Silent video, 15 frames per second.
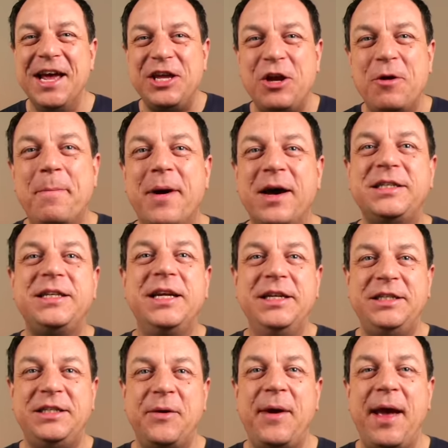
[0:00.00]
you must
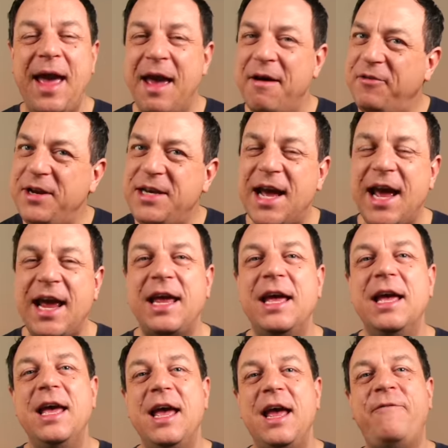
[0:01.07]
do it every day
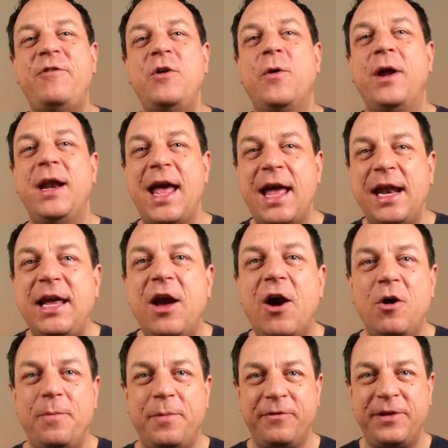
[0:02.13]
if you want any
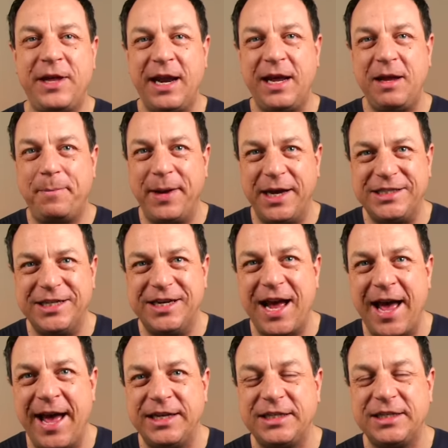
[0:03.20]
hope of getting better
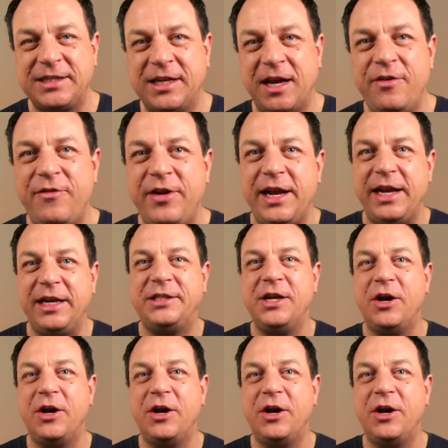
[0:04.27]
at sight reading.